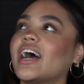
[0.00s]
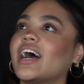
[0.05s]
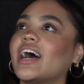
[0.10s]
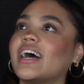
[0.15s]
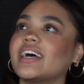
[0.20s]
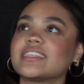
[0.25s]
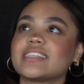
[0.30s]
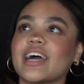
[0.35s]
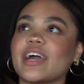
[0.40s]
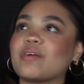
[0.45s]

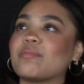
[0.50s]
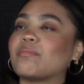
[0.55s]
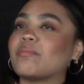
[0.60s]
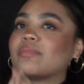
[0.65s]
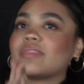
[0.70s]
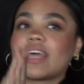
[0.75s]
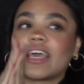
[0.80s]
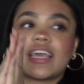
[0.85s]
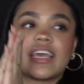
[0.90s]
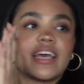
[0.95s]
as I'm,
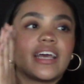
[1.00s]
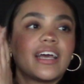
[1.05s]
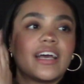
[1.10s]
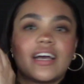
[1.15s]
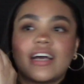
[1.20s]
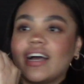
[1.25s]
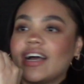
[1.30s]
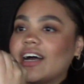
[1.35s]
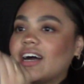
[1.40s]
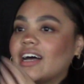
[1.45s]
like,
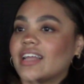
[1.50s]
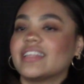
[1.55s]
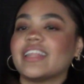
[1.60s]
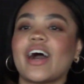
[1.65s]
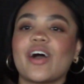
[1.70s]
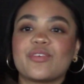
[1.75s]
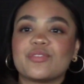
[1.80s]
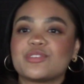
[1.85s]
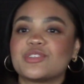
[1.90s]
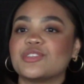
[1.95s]

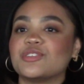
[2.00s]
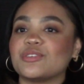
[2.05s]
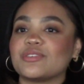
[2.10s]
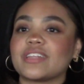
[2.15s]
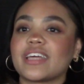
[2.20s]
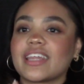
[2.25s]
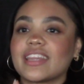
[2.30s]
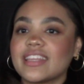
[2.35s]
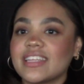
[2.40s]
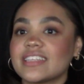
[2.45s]
allowed to do.
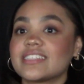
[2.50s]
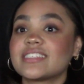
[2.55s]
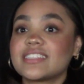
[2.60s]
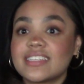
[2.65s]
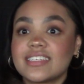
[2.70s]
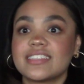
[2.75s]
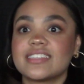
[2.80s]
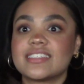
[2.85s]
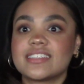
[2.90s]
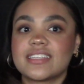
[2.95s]
Like, this
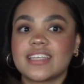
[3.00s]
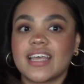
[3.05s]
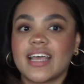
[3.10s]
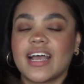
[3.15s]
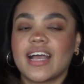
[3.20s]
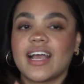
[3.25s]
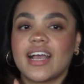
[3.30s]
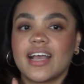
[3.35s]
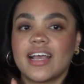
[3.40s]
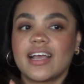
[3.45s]
is
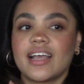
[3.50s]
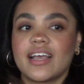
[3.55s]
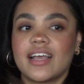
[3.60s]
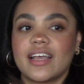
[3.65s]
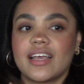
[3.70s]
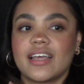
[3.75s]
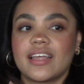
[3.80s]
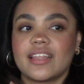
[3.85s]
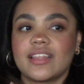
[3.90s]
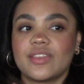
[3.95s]

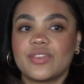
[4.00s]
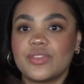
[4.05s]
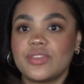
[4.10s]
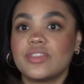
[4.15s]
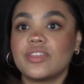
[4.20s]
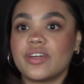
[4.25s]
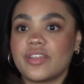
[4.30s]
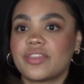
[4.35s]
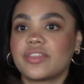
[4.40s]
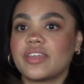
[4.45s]

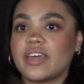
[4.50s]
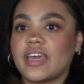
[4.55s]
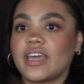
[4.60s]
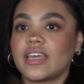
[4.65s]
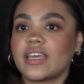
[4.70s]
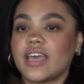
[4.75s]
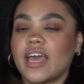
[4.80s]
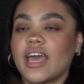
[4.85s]
the thing.